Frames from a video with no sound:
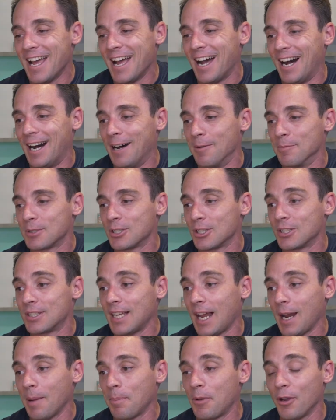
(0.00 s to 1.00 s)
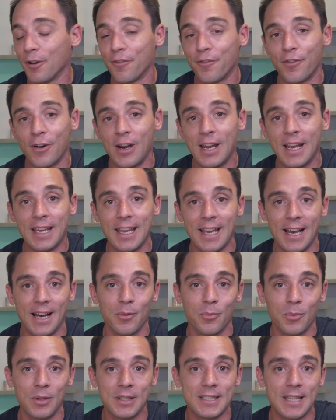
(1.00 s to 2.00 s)
Um, so set up your free
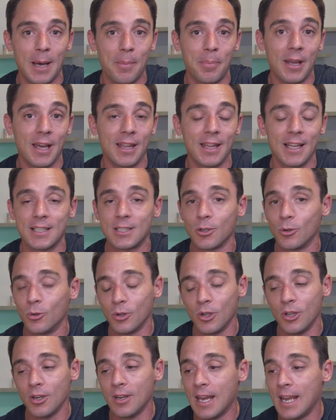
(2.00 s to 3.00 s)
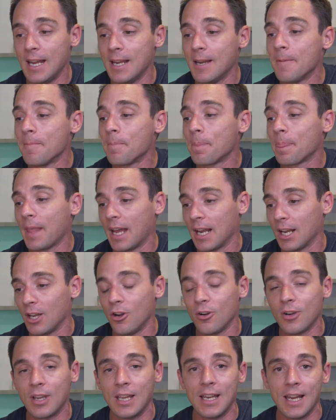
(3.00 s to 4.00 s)
account with Zapier, that's all you need, and
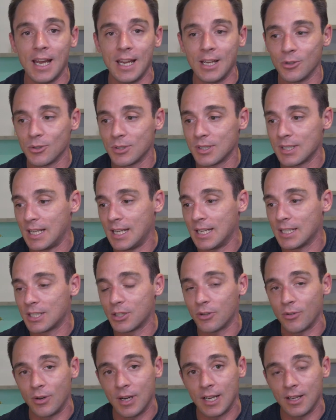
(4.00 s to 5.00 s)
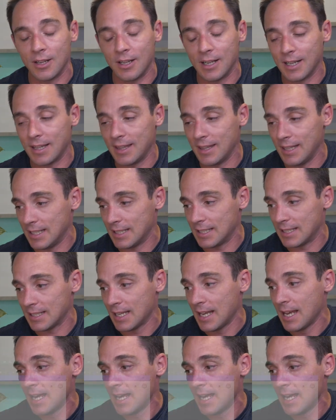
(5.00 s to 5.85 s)
log in and you'll see a screen like this.